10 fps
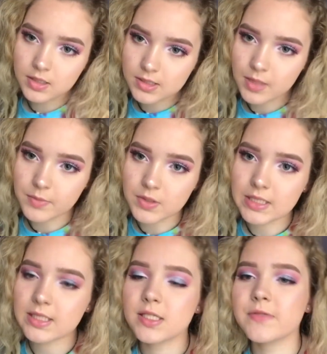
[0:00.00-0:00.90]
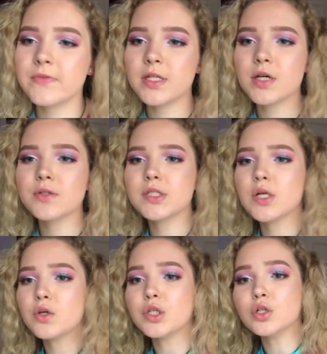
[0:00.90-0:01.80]
that I'm using in this video, so
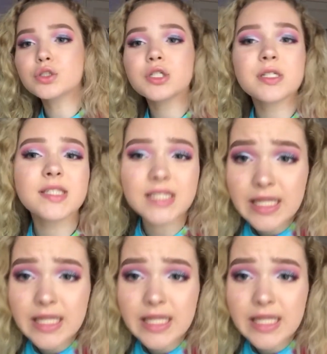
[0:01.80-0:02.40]
you'll just see